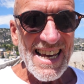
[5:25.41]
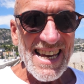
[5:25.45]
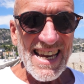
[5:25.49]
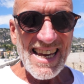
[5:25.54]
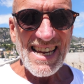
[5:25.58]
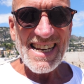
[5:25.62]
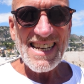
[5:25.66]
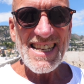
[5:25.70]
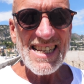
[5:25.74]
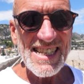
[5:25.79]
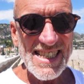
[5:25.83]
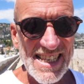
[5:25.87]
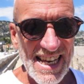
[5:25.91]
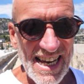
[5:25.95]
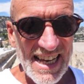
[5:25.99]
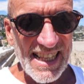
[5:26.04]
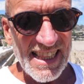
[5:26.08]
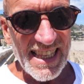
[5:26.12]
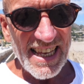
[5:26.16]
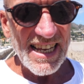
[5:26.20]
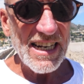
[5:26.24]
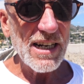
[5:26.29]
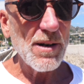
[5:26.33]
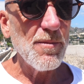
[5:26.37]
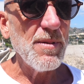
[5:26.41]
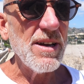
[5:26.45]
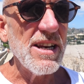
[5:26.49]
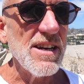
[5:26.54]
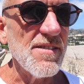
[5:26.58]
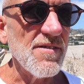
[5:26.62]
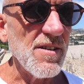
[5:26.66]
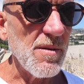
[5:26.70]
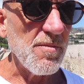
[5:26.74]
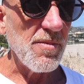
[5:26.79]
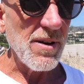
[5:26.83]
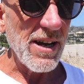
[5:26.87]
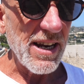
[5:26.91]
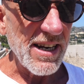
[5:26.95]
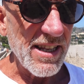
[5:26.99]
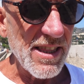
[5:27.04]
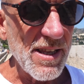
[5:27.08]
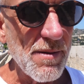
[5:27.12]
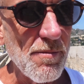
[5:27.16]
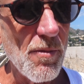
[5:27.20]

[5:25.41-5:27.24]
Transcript: it is a little bit of a pain in the